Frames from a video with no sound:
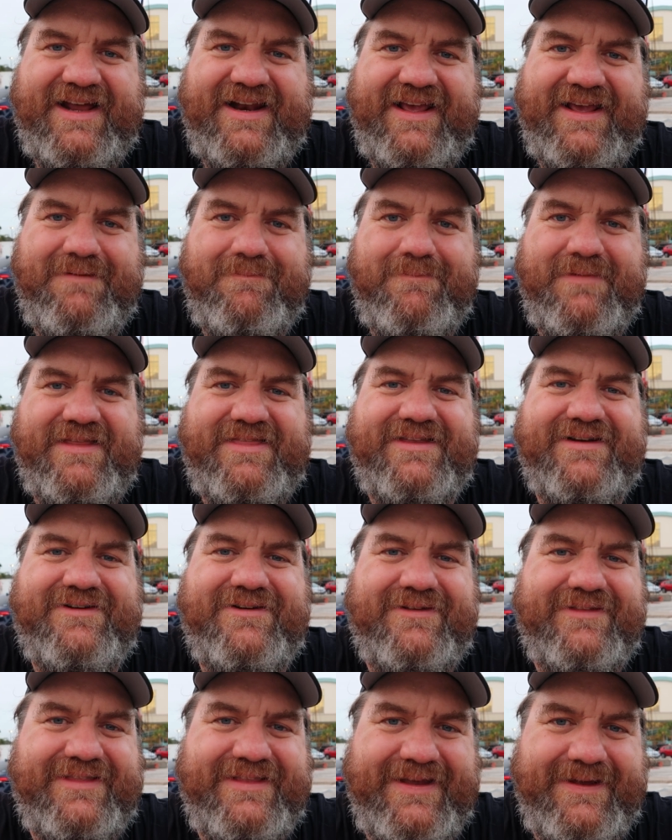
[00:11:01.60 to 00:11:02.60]
at a
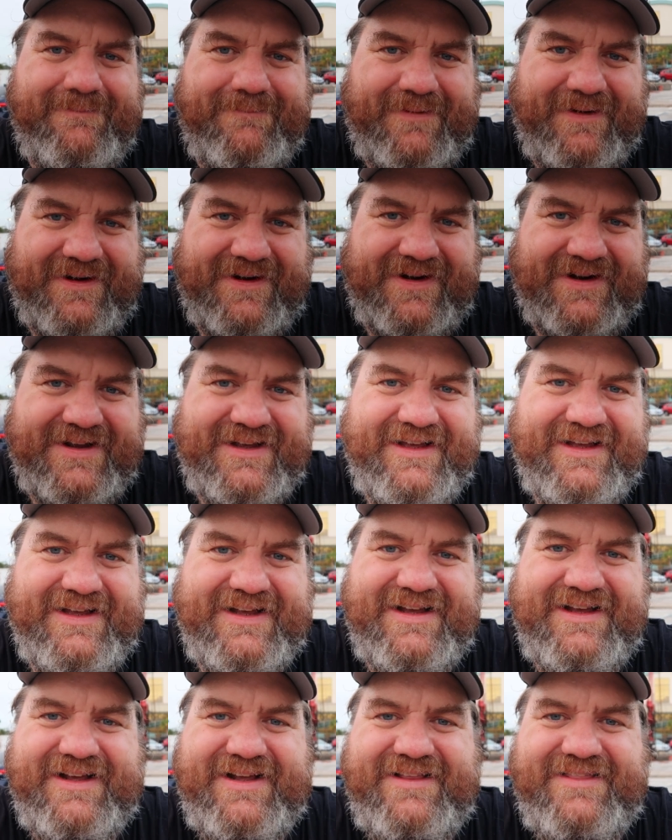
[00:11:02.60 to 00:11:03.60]
mythical theme park
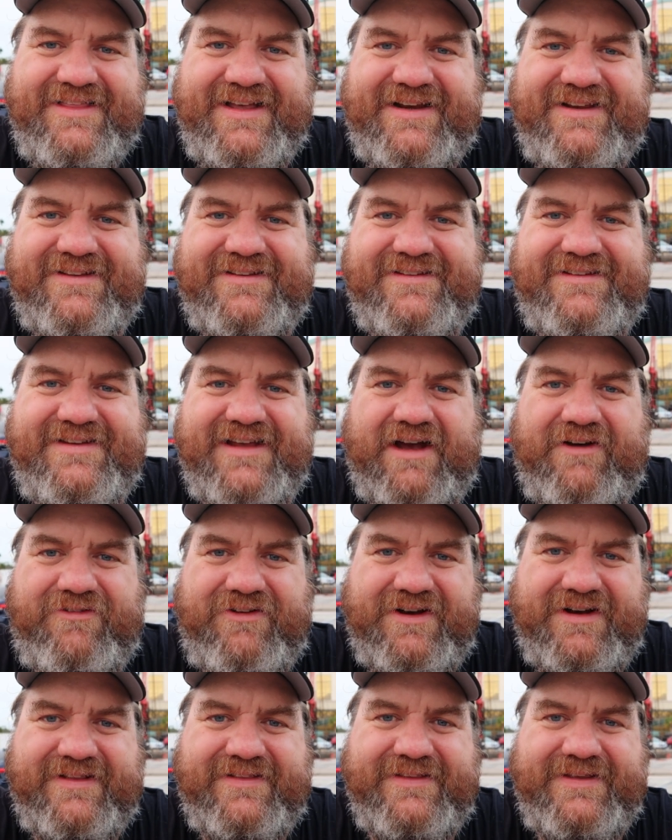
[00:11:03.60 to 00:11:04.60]
that is
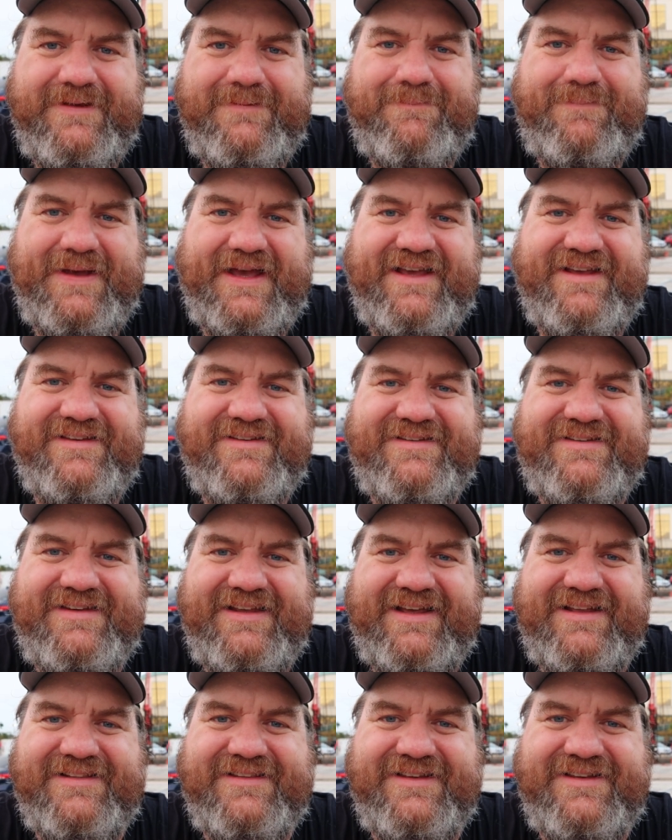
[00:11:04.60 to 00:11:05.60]
definitely
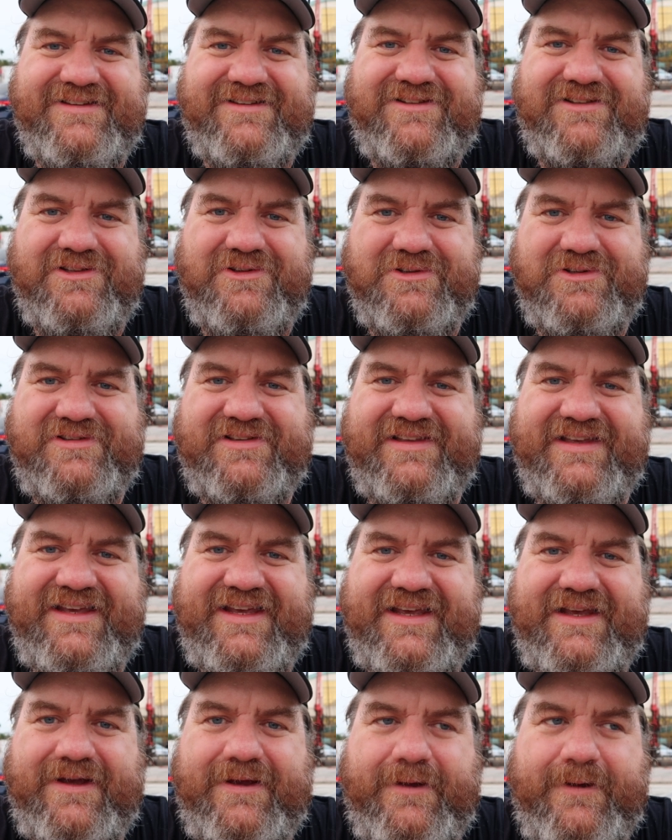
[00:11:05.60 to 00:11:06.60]
based, at least
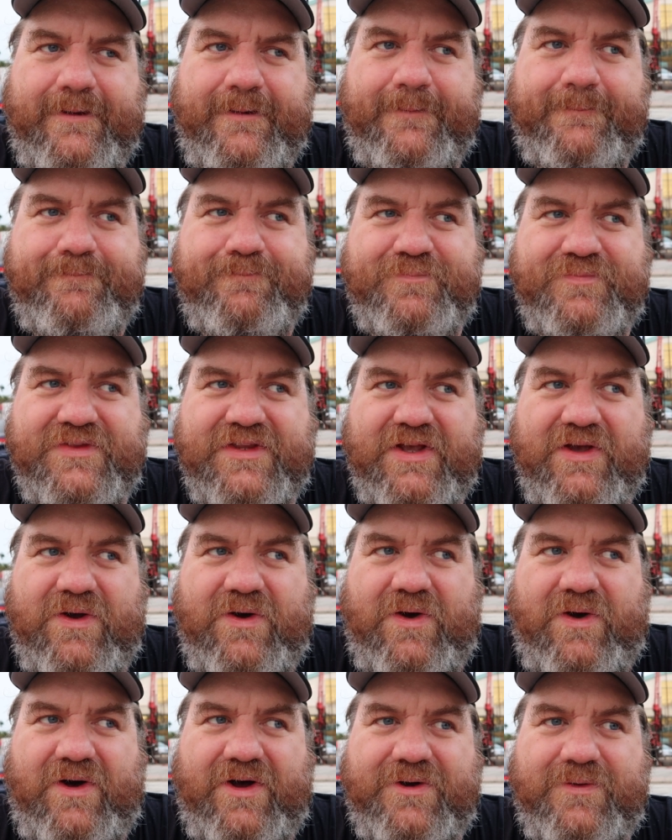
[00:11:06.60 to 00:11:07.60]
loosely,
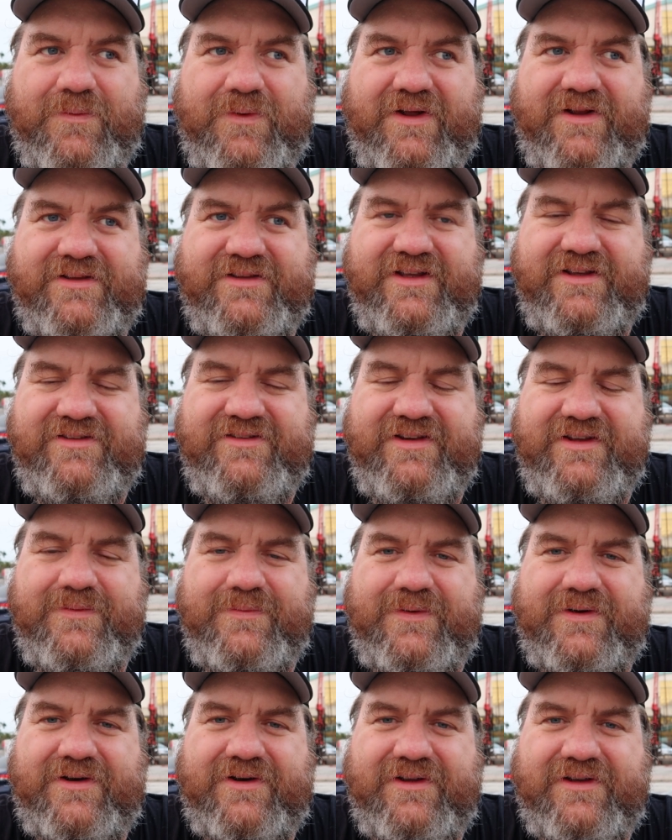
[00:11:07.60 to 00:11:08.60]
on Walt Disney
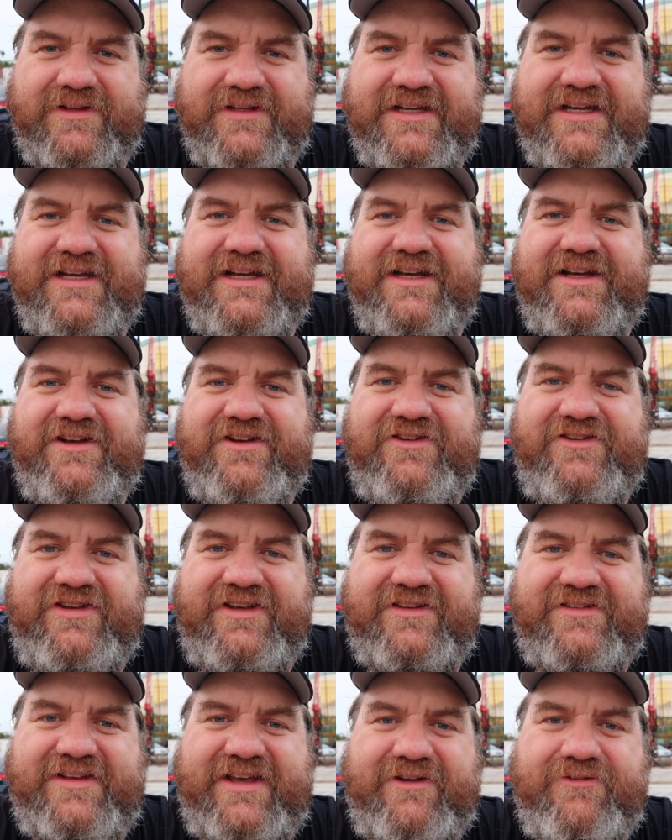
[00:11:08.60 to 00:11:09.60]
World.
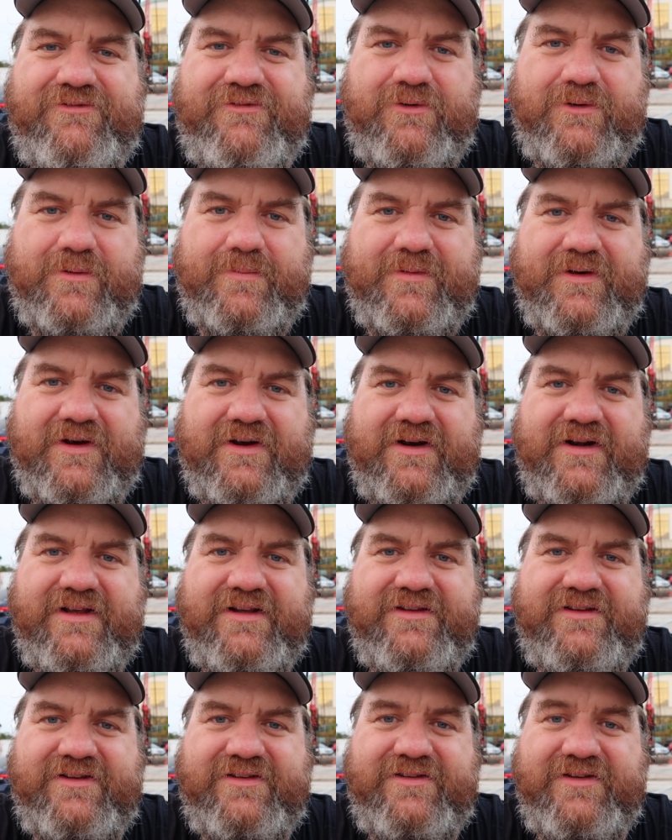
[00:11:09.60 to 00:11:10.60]
She is a former
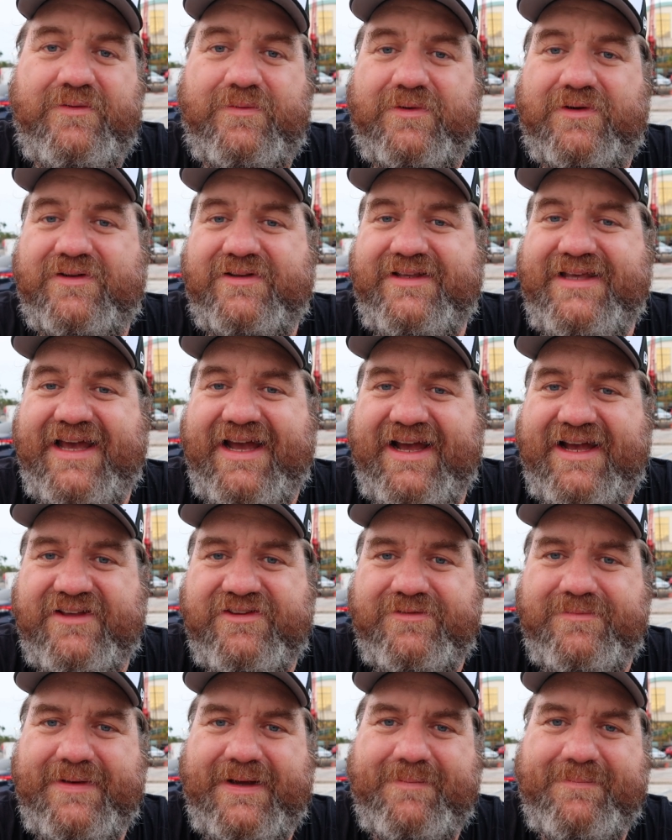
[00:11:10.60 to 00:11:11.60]
Disney World
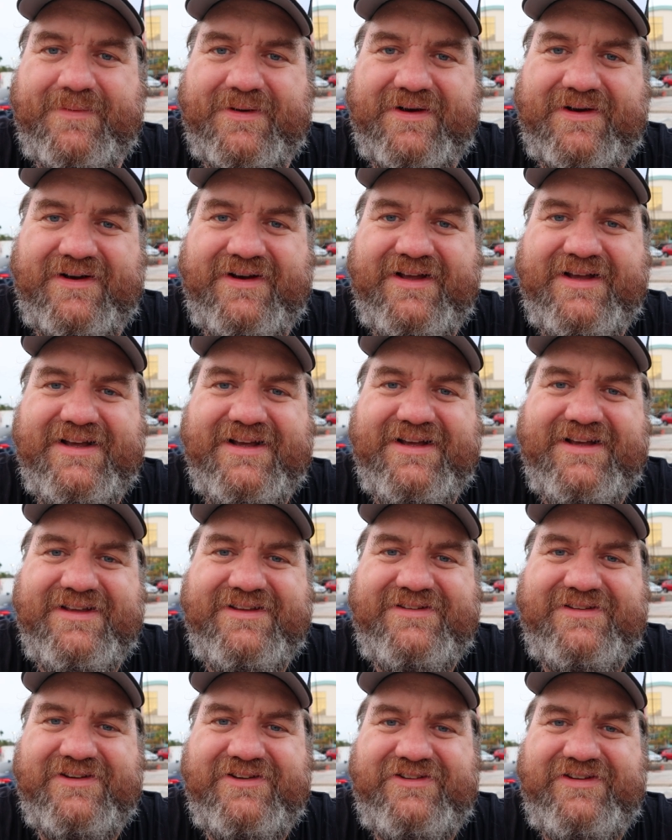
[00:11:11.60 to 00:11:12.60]
cast member,
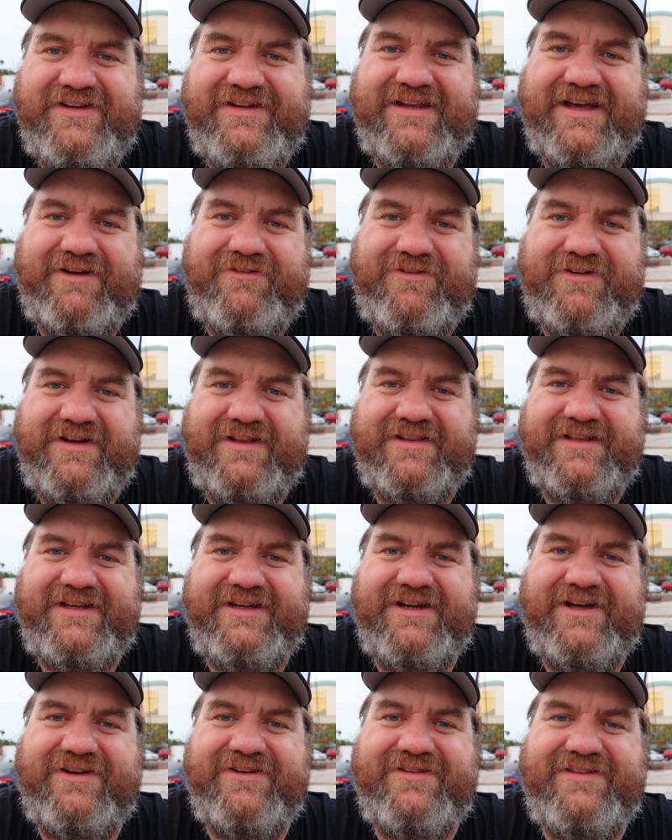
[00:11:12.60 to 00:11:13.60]
so she definitely
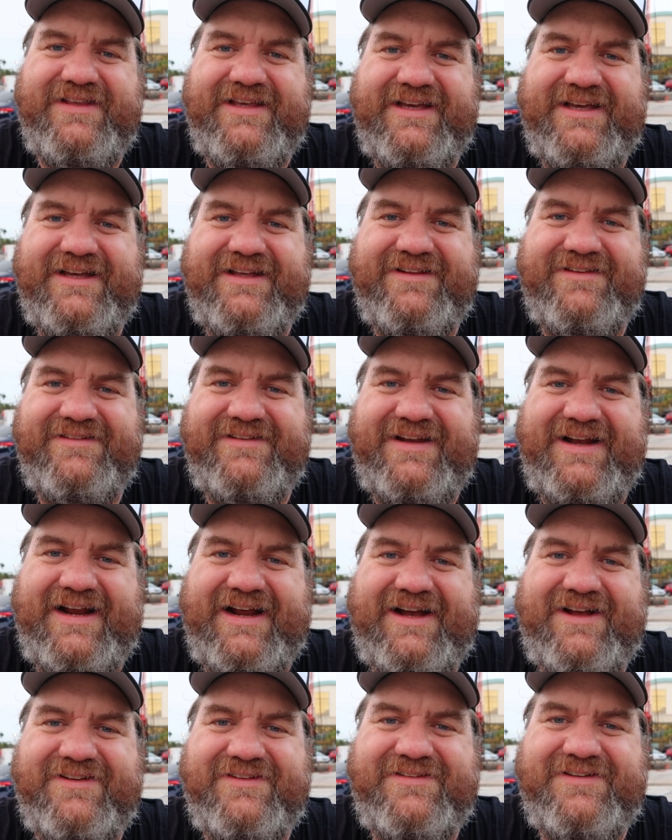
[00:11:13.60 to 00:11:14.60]
knows the ins and
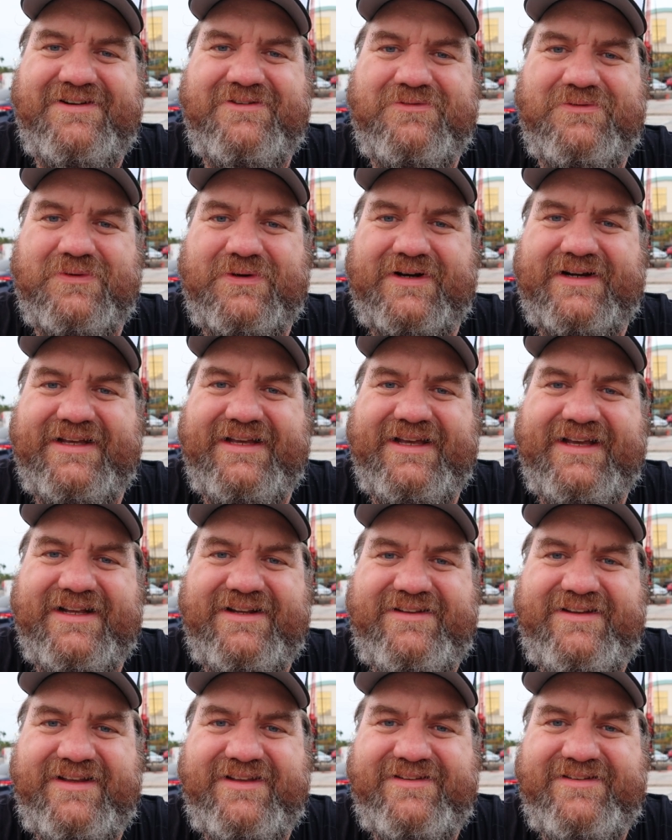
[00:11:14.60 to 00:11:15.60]
outs of working
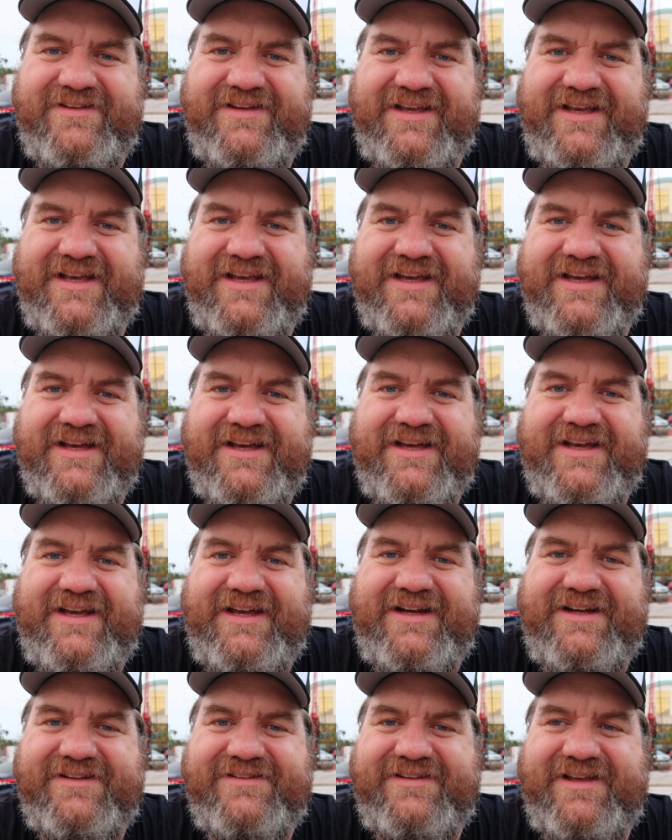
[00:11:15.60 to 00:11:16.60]
at Disney.
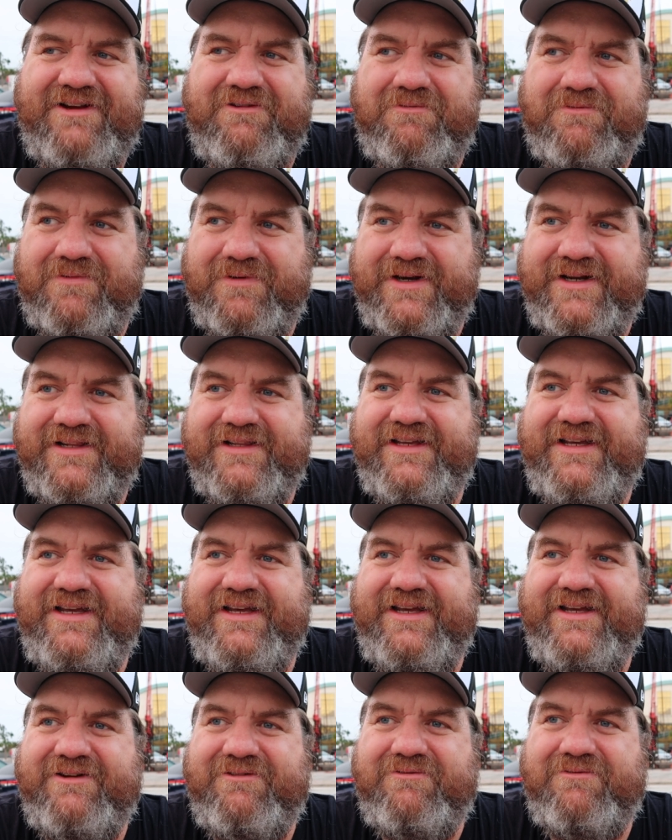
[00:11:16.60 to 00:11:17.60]
It is a
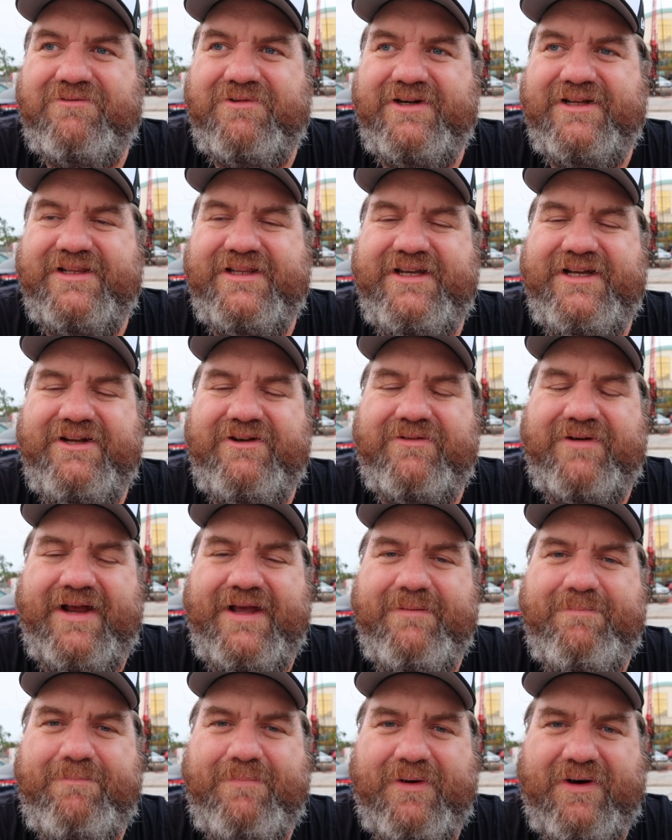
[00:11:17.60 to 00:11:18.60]
really, really
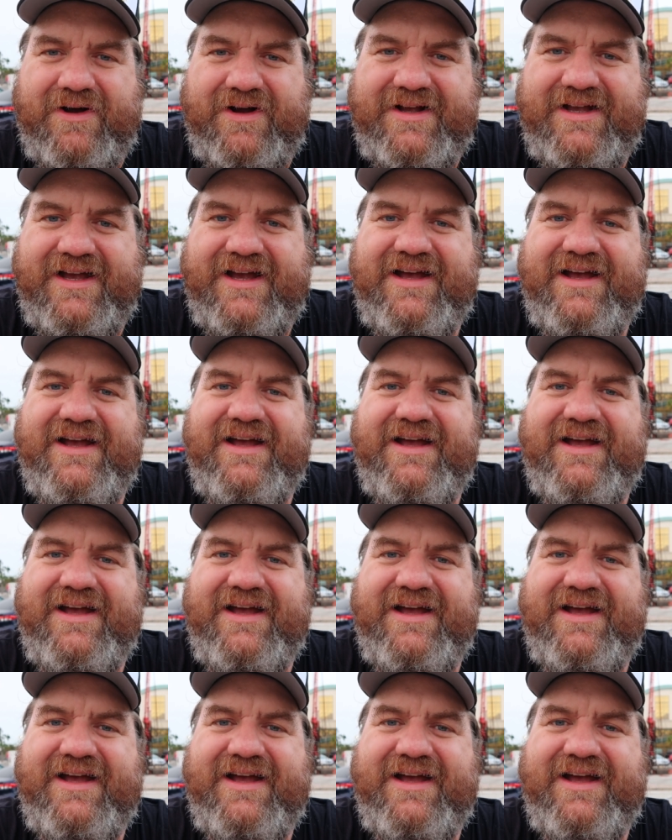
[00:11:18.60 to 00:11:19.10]
great book.